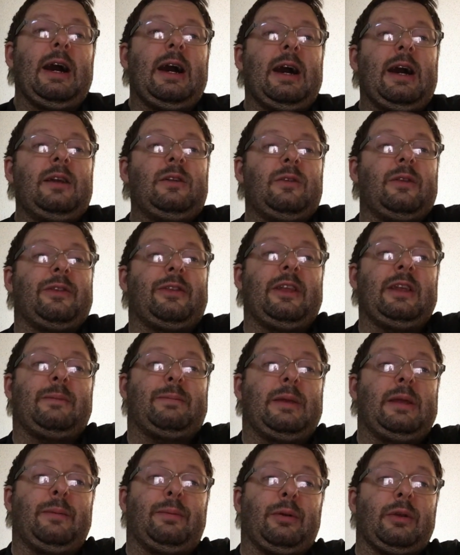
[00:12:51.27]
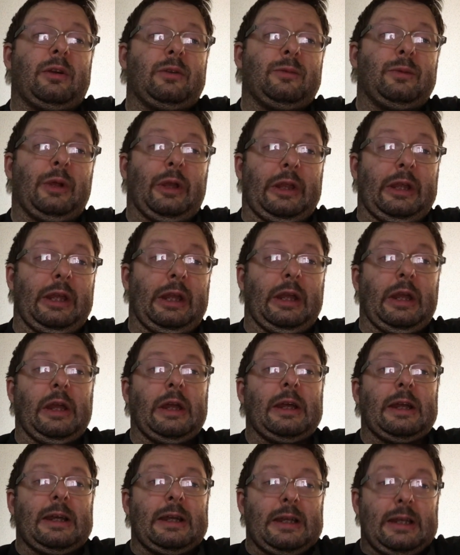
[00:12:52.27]
I don't think people are really
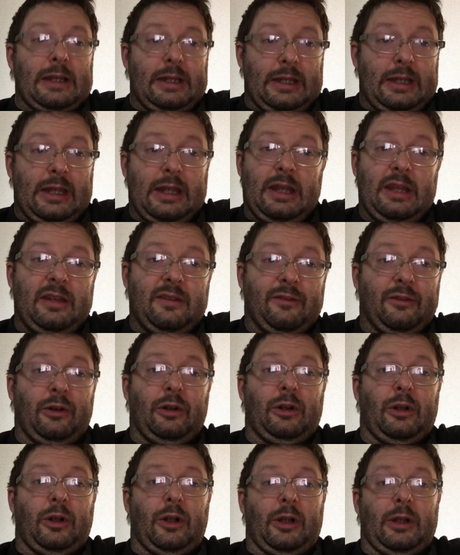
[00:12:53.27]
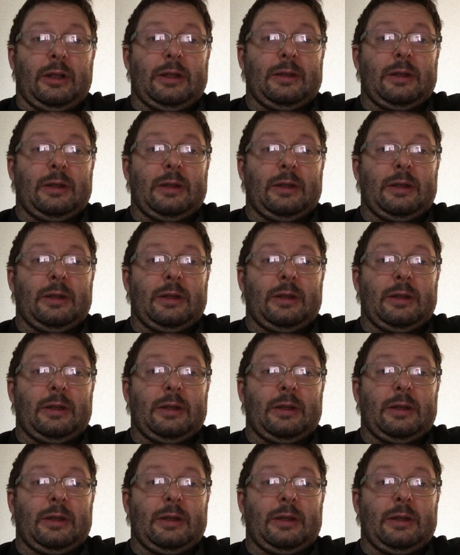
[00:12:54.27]
evil,